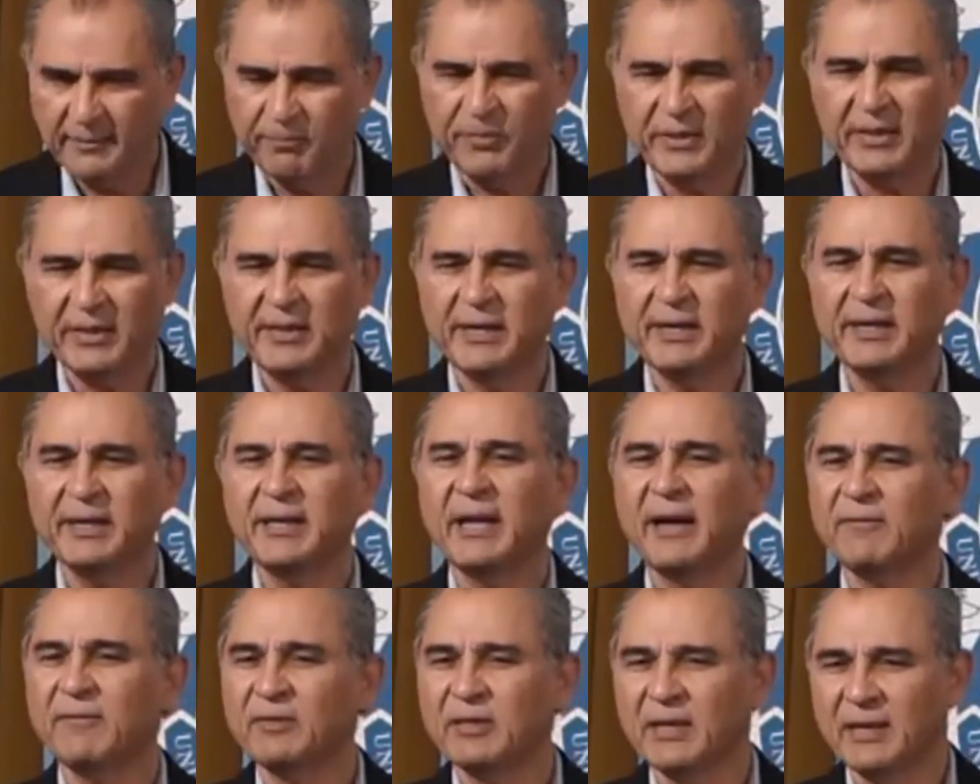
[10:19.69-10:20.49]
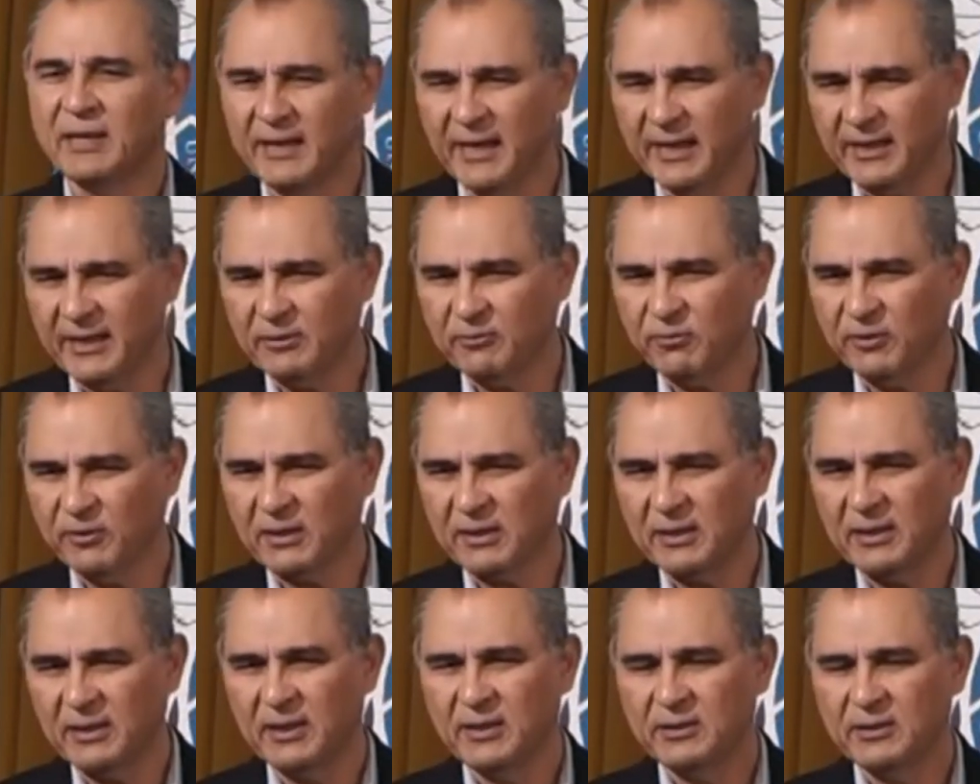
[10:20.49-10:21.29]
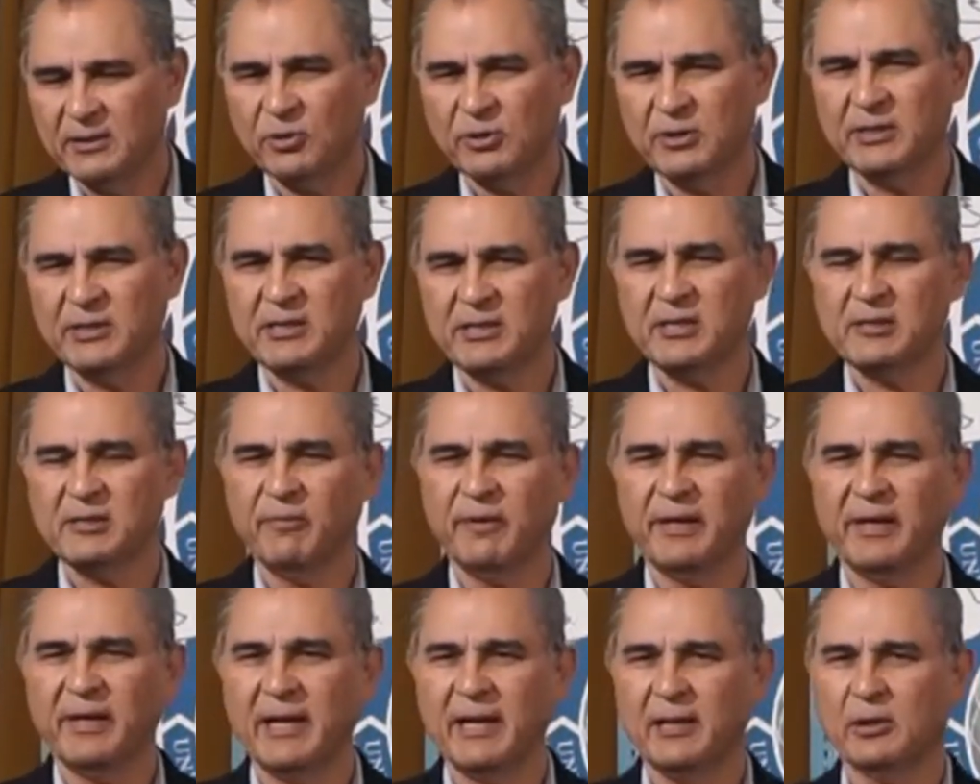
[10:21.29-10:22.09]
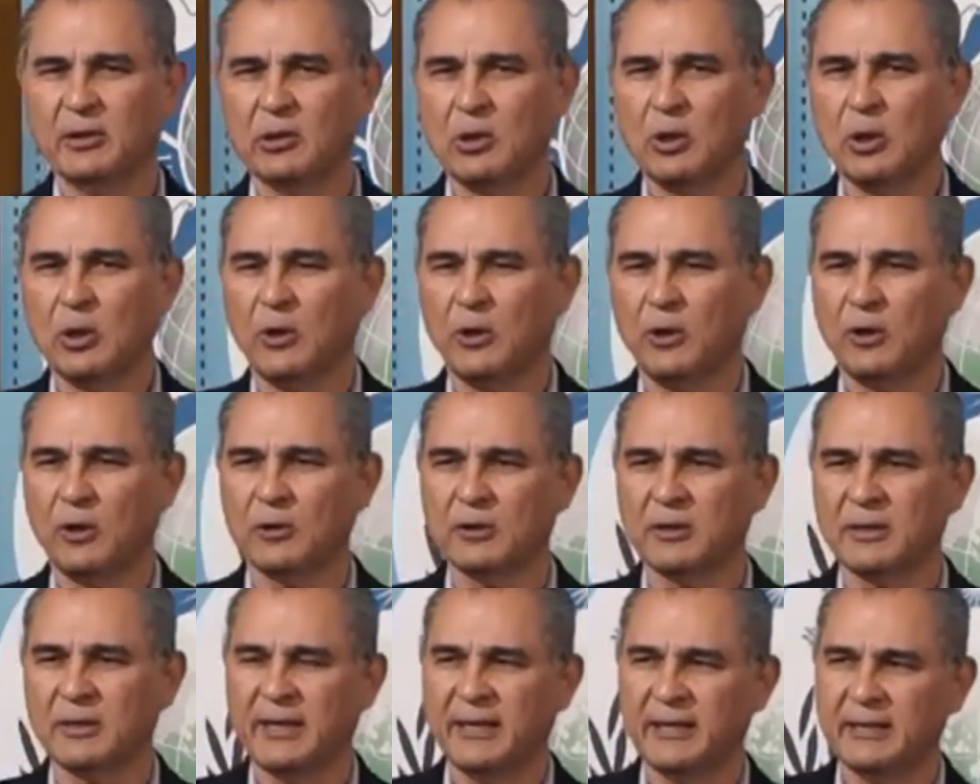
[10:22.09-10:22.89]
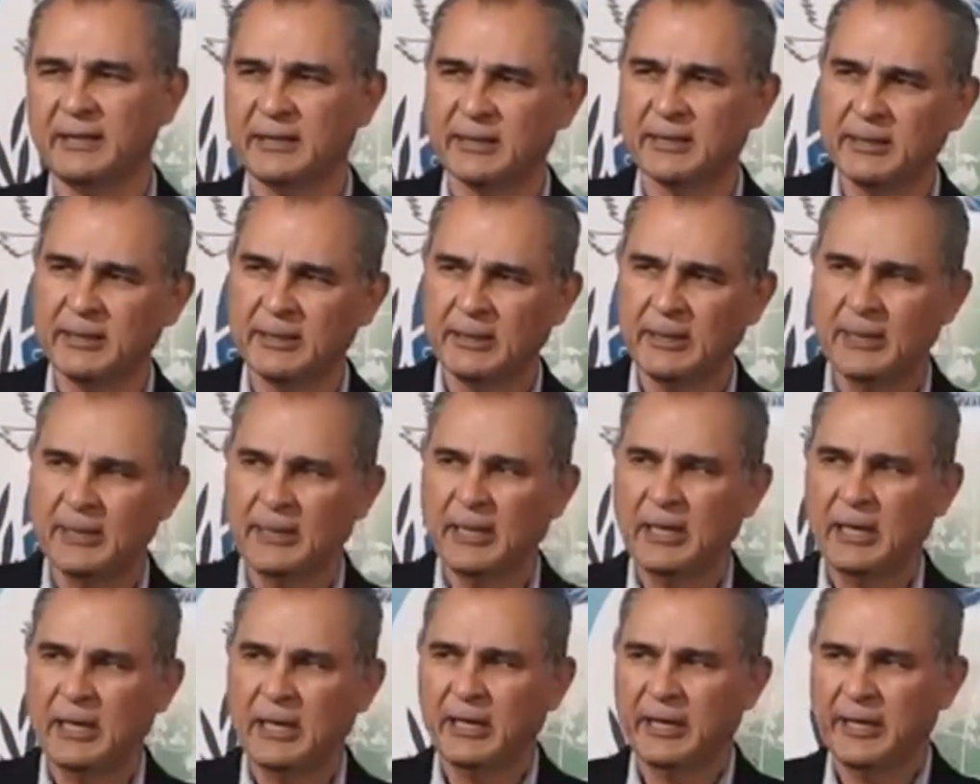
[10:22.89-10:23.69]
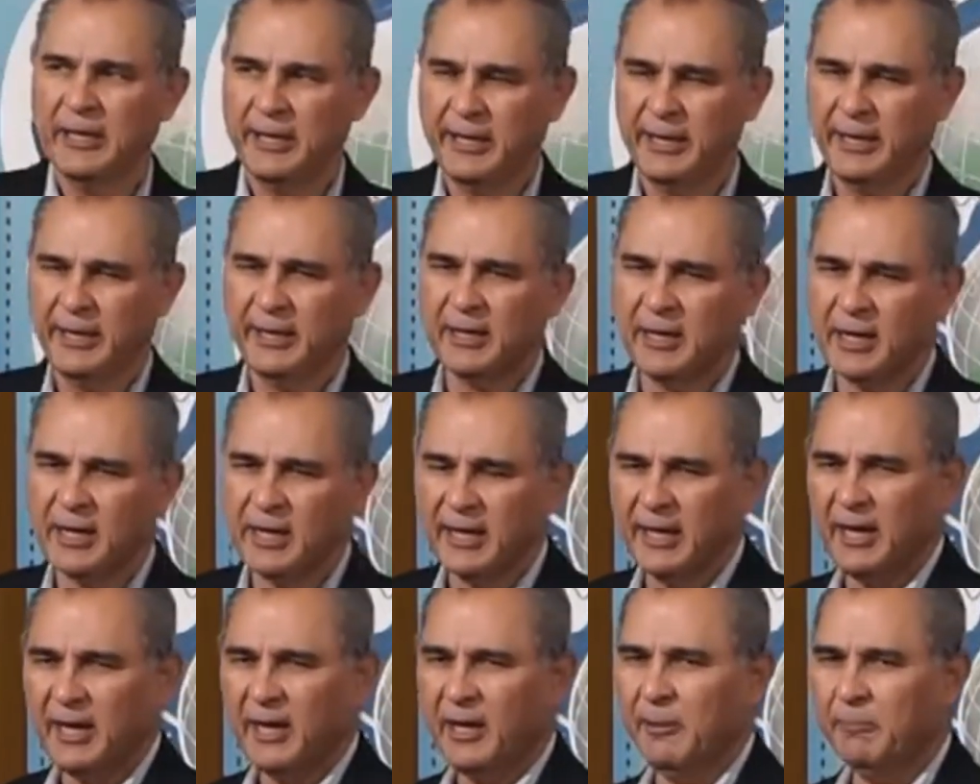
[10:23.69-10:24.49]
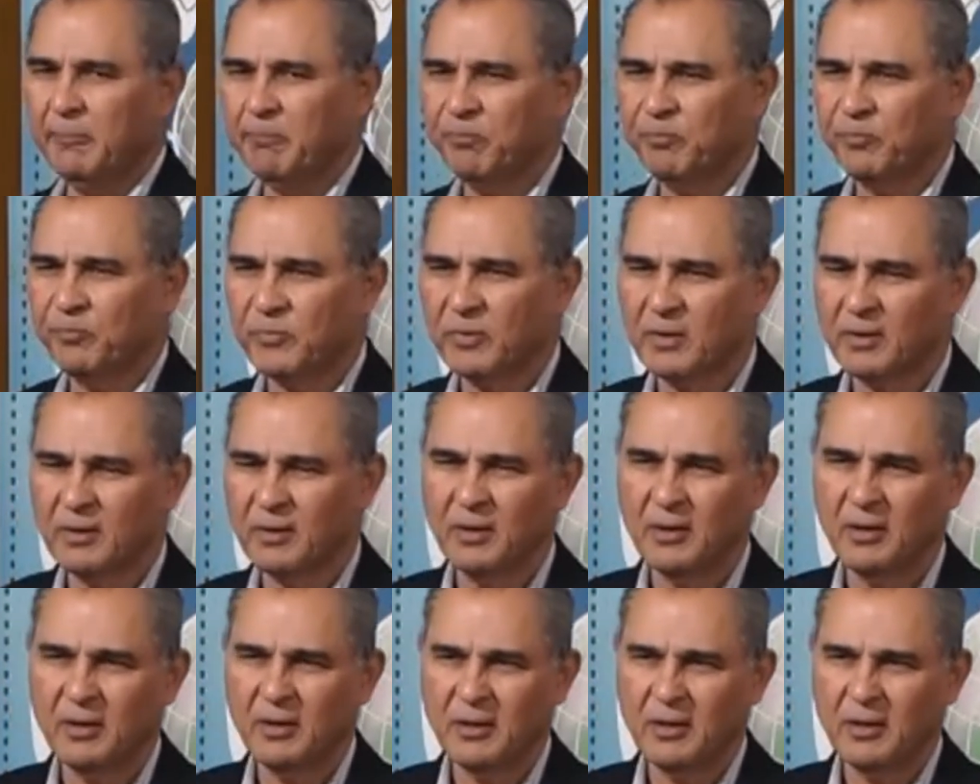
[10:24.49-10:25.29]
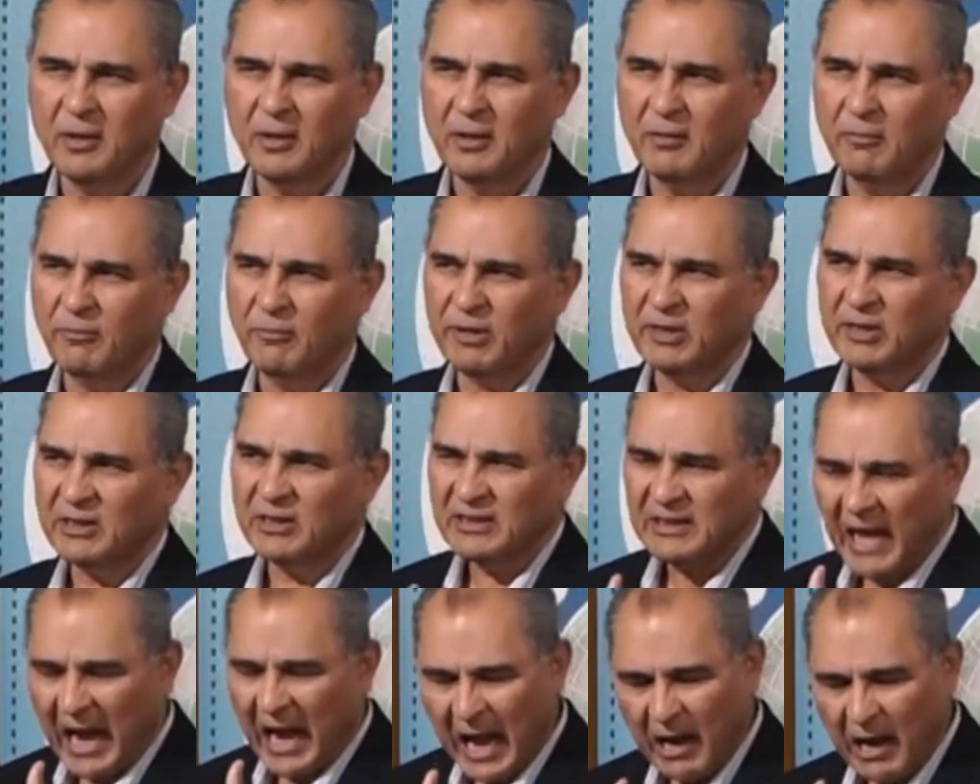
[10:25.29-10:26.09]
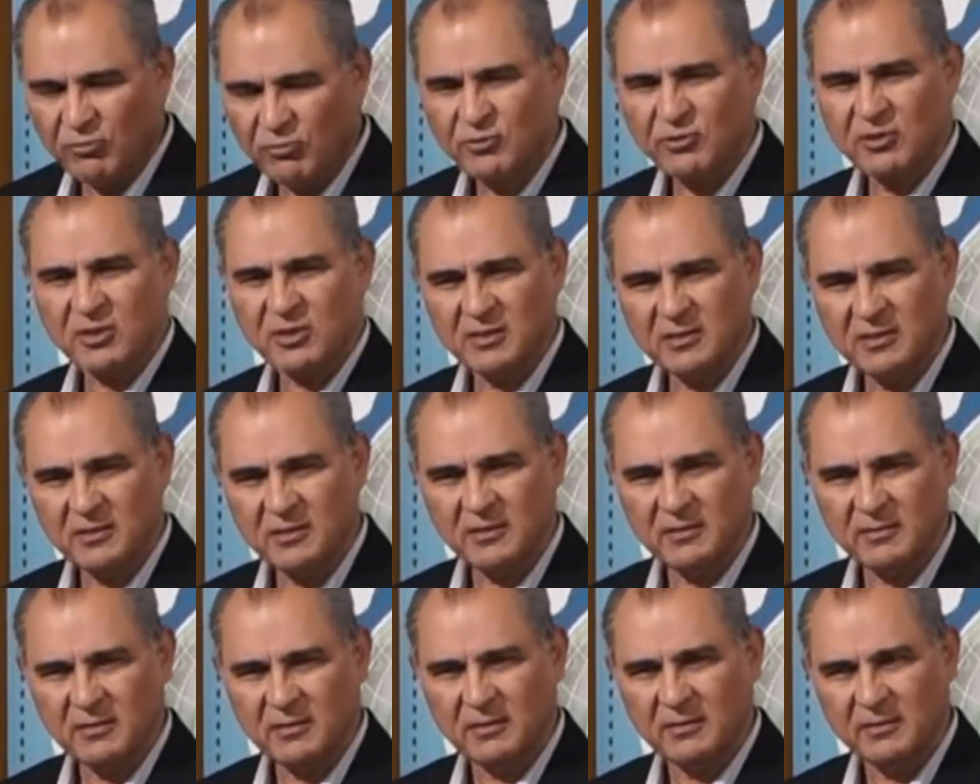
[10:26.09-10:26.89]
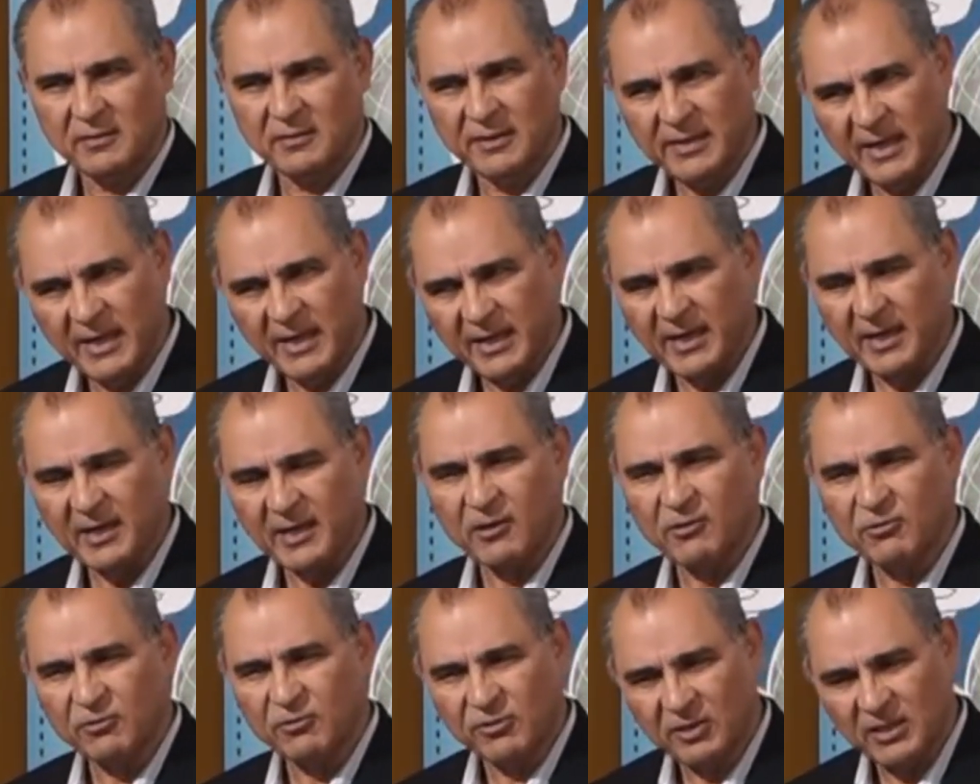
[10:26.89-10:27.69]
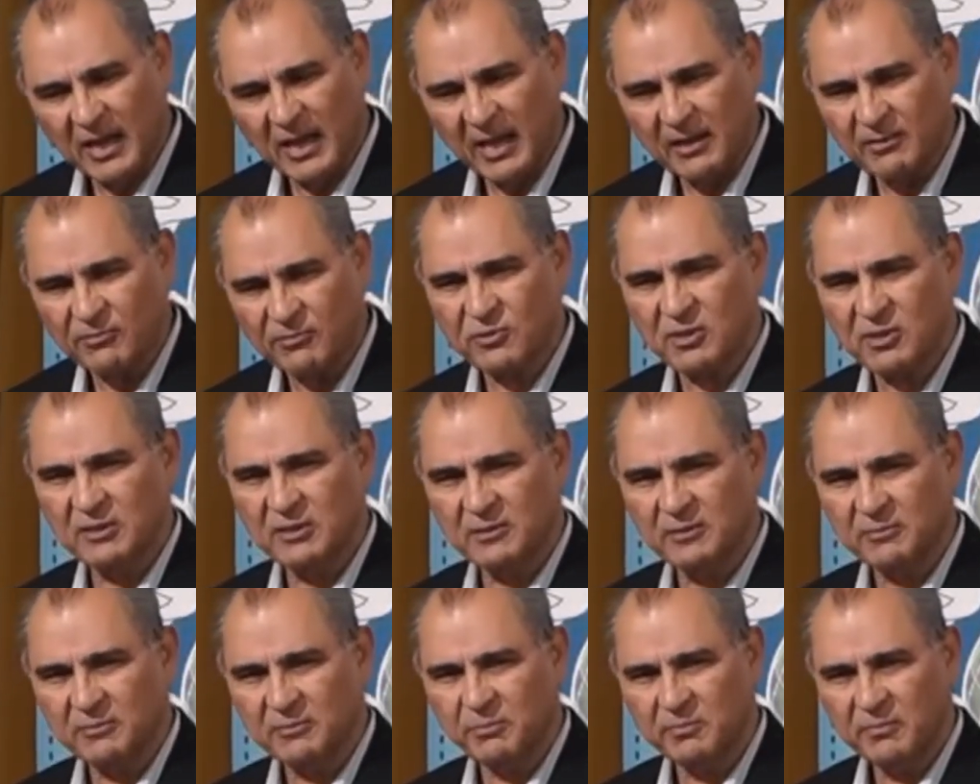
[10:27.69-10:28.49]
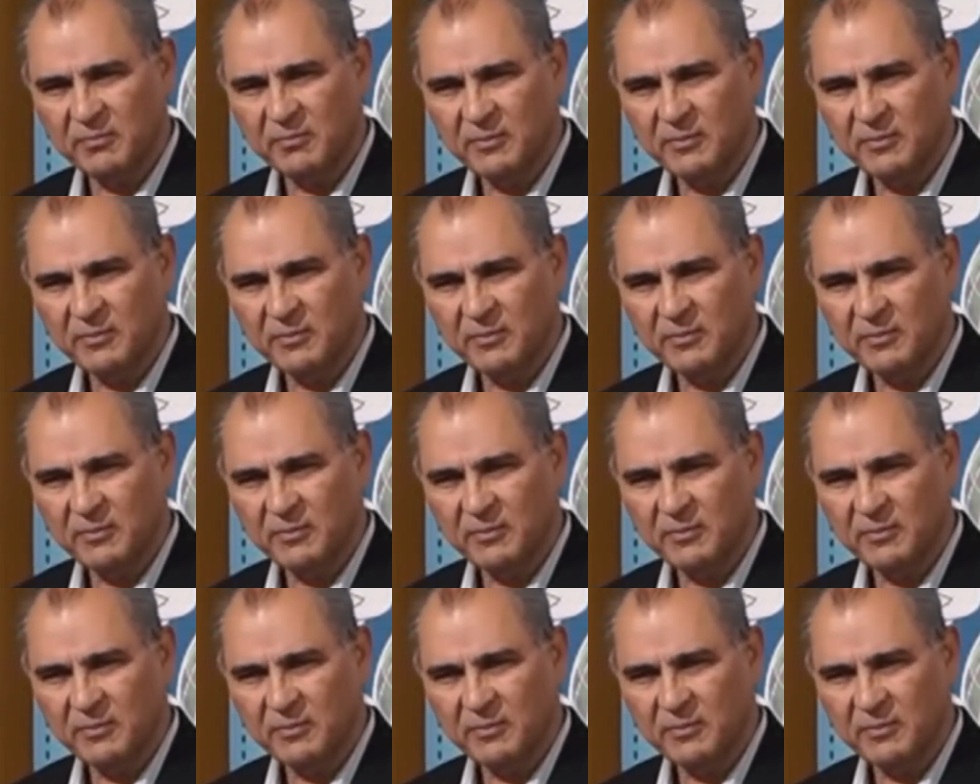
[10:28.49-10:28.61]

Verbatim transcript: They didn't have the network. So this is where I thought that here I am with thousand, near around thousand